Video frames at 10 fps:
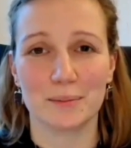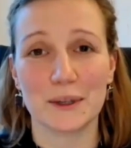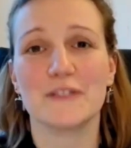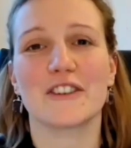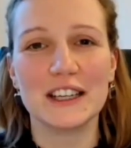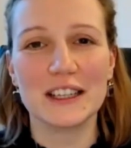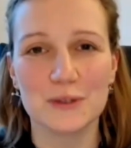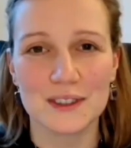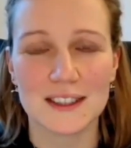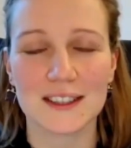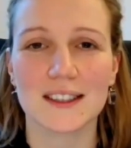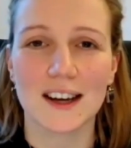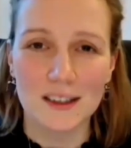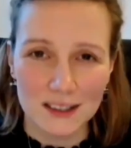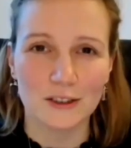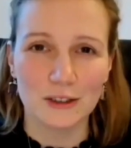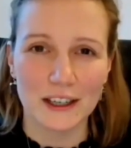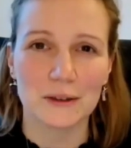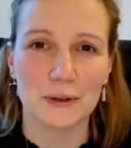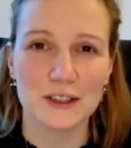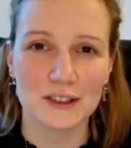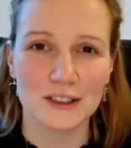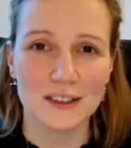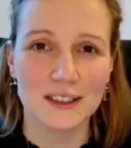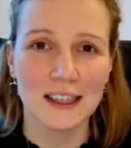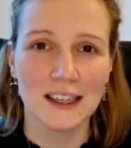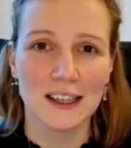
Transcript: being very interested and asking great questions,